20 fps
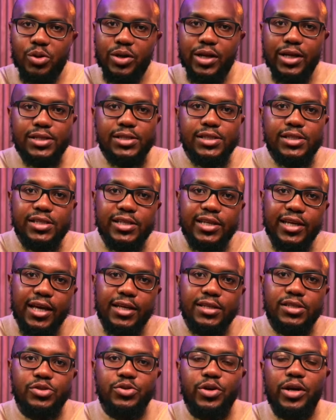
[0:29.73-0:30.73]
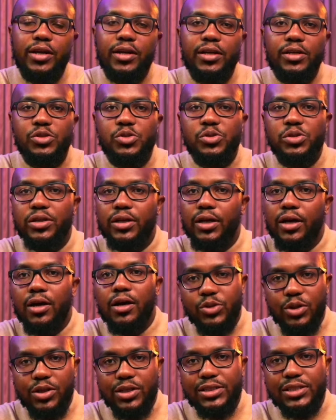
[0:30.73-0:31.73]
So let's get straight into it.
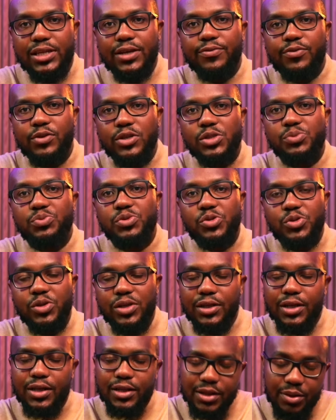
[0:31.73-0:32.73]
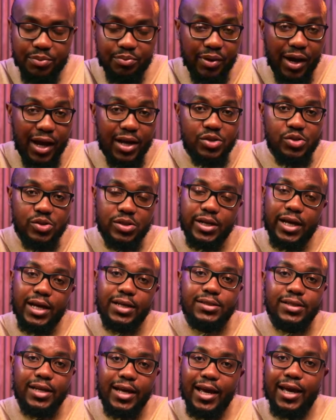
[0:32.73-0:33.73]
So the difference between the buy to
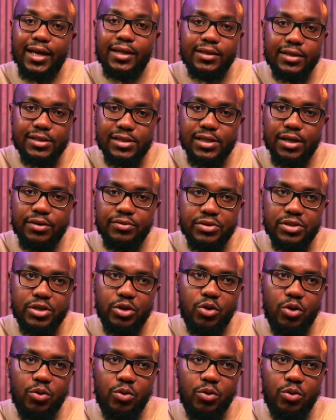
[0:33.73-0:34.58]
let and the serviced